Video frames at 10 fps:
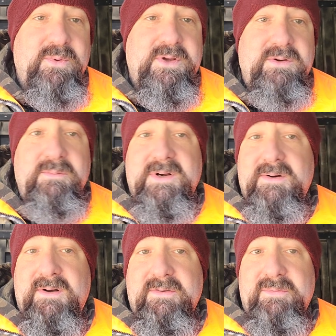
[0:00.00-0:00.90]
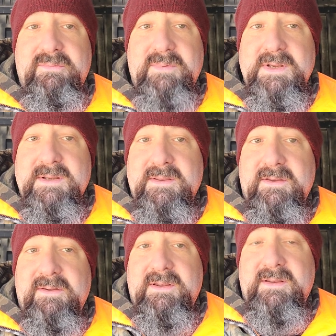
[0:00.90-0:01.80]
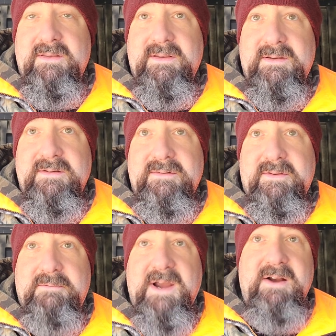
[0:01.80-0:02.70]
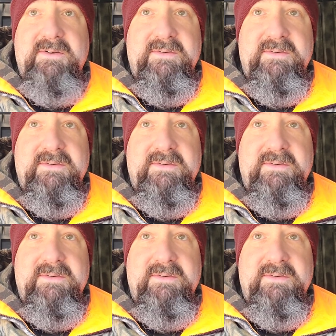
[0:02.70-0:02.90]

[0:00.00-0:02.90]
you because the records